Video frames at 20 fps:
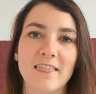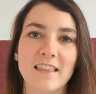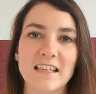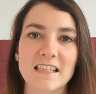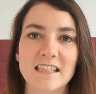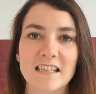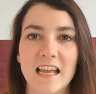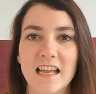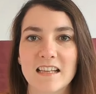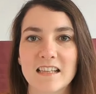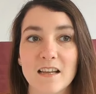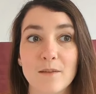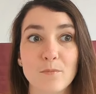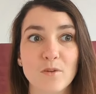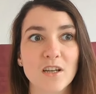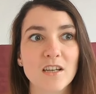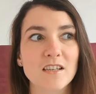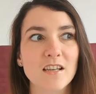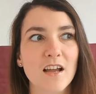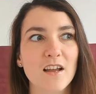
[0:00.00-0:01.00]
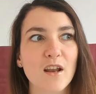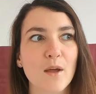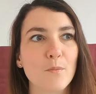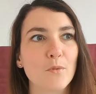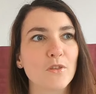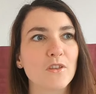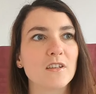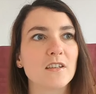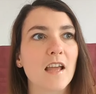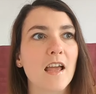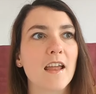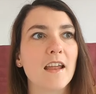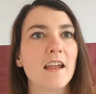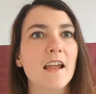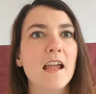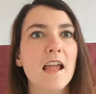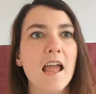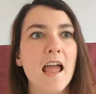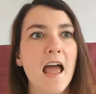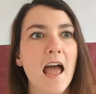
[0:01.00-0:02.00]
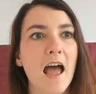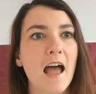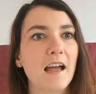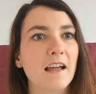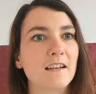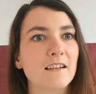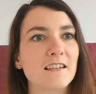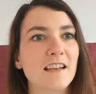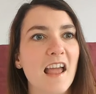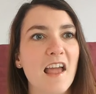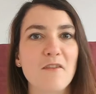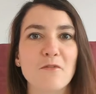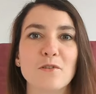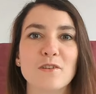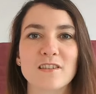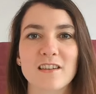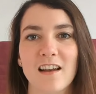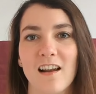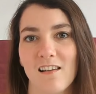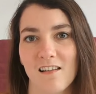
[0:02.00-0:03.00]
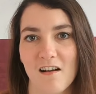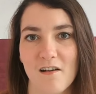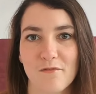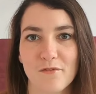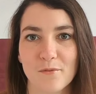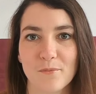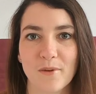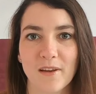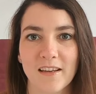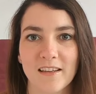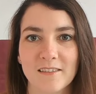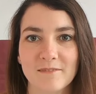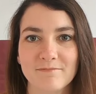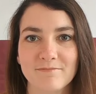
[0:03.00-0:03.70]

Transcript: that says I'm going to turn up on the day and everyone's going to laugh at me.